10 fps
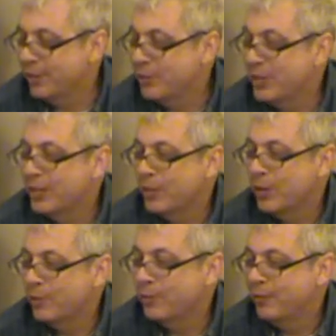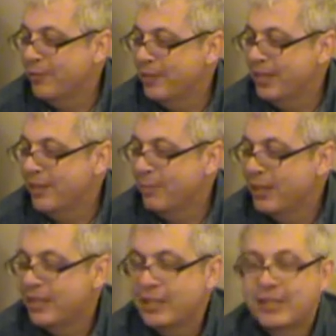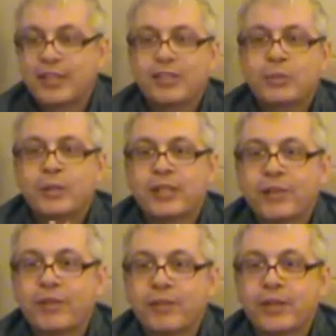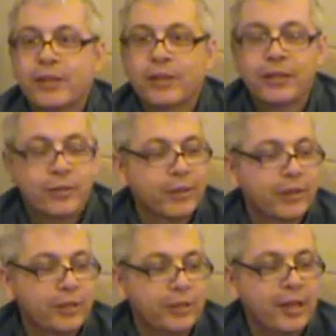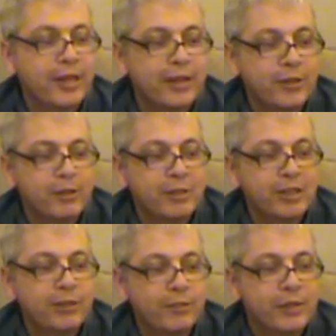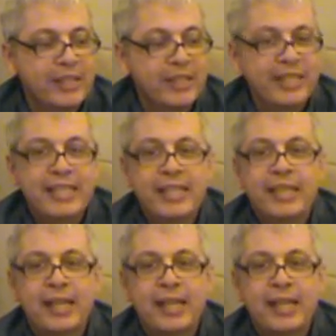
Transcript: don't want to go over 15 minutes. I just want to give a, a, quick shout out to my good friend Zeke.